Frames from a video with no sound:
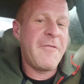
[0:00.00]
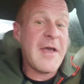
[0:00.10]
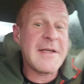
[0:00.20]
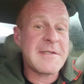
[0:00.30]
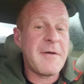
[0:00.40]

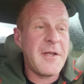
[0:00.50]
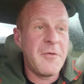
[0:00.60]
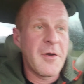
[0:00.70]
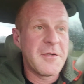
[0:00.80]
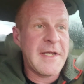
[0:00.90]
if you ask somebody
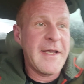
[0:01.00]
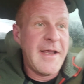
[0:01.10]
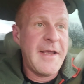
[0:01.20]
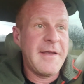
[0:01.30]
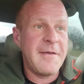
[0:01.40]
who goes to
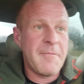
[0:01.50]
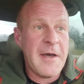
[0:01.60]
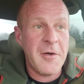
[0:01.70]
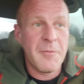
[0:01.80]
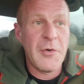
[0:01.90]
AA
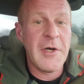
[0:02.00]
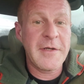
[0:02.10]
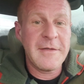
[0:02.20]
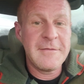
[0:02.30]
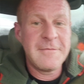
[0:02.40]
about her book,